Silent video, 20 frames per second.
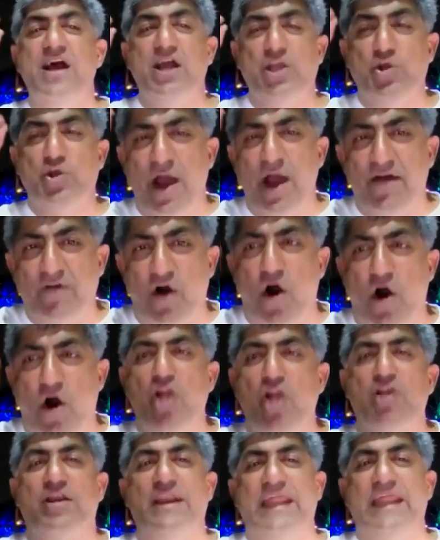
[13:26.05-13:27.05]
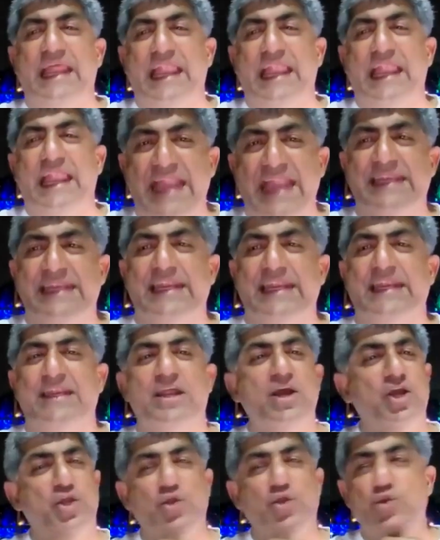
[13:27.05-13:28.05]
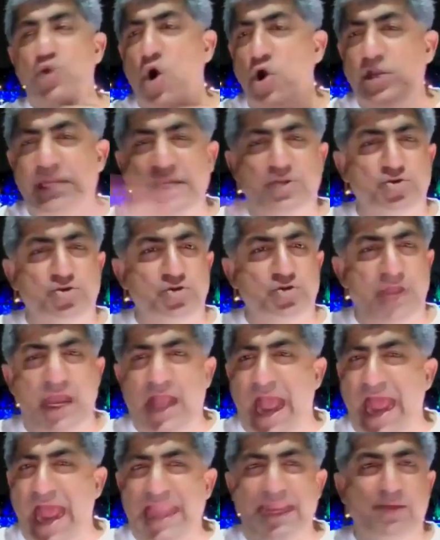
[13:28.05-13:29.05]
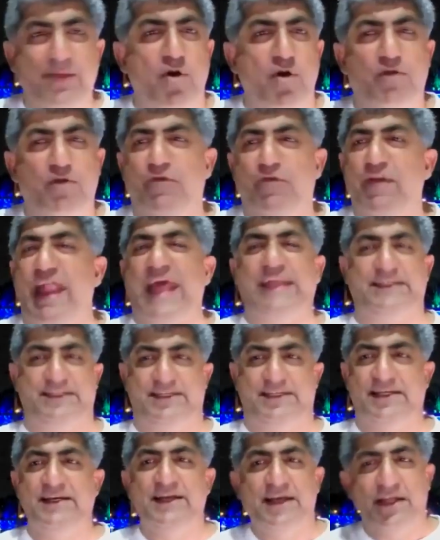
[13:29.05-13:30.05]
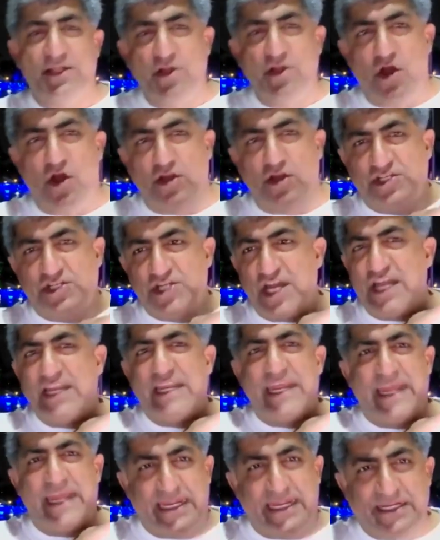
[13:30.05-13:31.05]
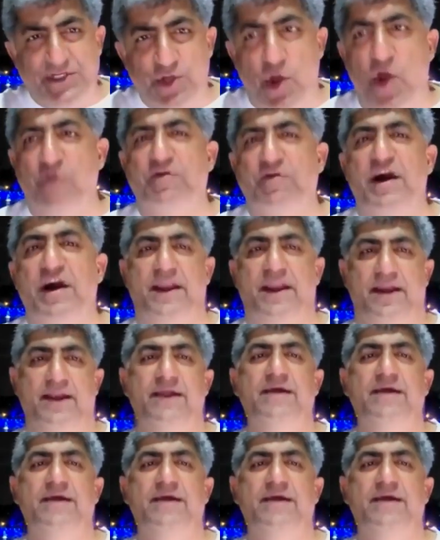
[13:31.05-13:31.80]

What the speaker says: You have already landed. You no need to take any more flight. Your journey is over.